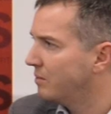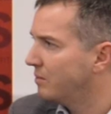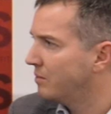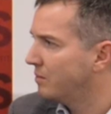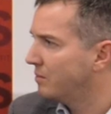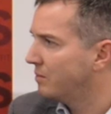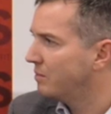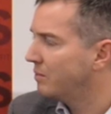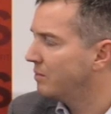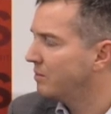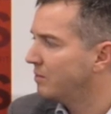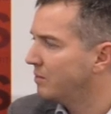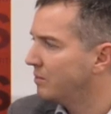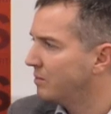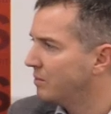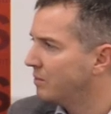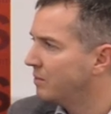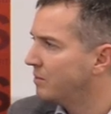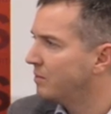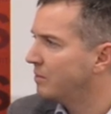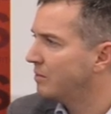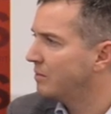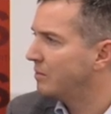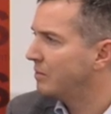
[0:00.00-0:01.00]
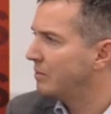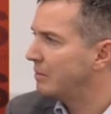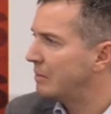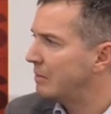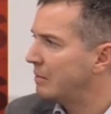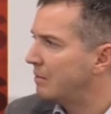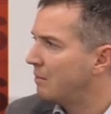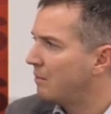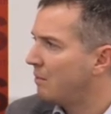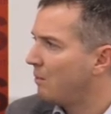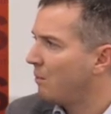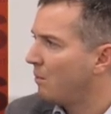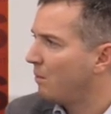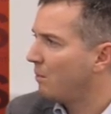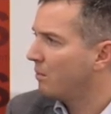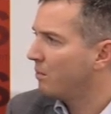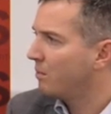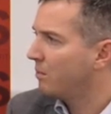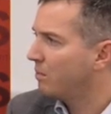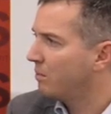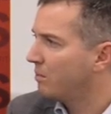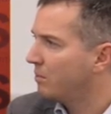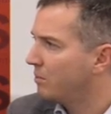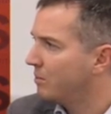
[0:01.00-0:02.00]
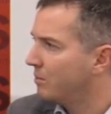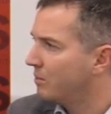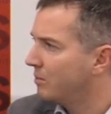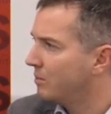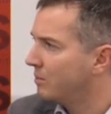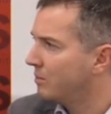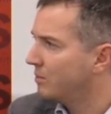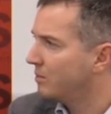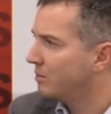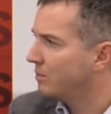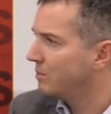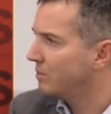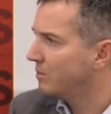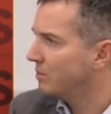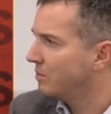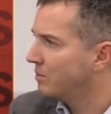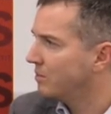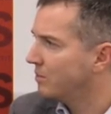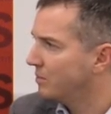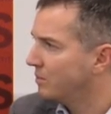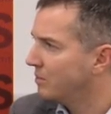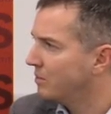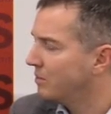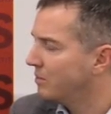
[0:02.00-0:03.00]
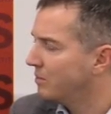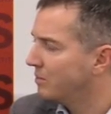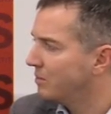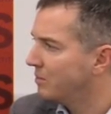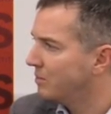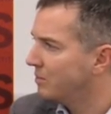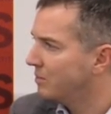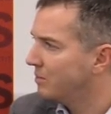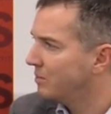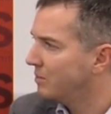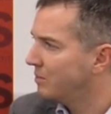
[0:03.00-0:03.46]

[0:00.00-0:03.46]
(silent)